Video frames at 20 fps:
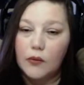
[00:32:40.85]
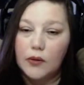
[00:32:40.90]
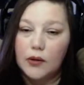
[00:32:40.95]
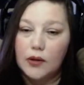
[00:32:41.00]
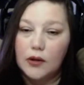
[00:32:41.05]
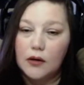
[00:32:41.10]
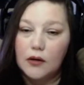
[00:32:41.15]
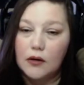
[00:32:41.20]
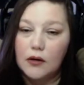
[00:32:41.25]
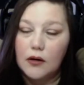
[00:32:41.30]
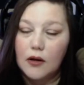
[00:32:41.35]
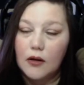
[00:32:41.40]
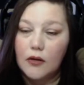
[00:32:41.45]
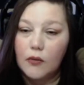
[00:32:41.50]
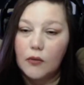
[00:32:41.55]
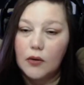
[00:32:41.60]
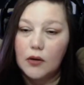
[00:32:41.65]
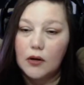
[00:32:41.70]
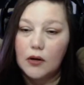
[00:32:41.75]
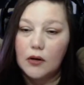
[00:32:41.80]
we need
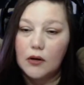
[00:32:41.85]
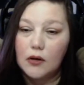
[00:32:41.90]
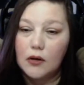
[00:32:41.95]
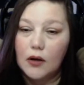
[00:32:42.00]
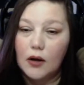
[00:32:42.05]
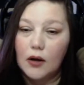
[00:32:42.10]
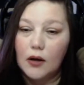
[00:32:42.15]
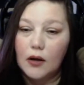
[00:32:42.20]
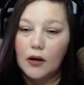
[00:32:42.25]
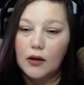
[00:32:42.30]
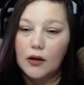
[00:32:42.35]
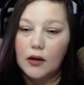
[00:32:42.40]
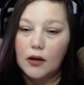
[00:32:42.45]
another one. I